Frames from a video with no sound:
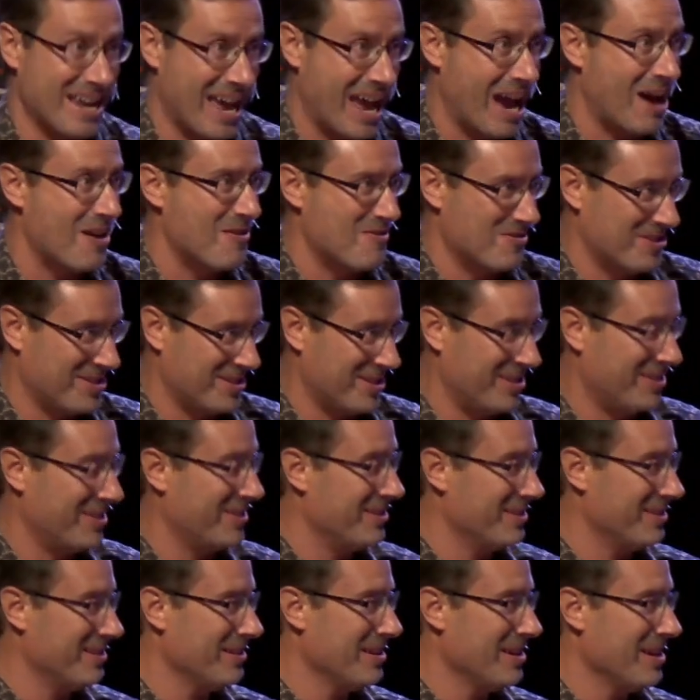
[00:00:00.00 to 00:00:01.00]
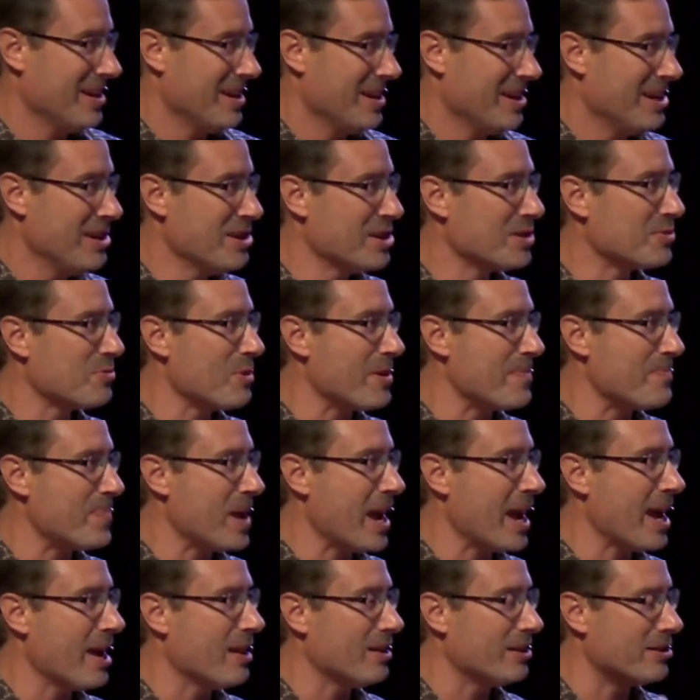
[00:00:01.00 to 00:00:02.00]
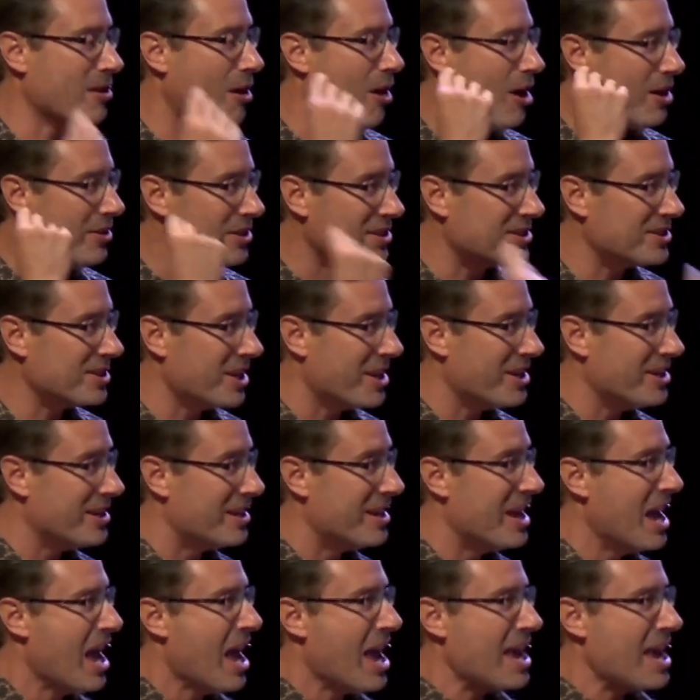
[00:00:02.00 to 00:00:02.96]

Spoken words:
out. He just went pale, and all of a sudden,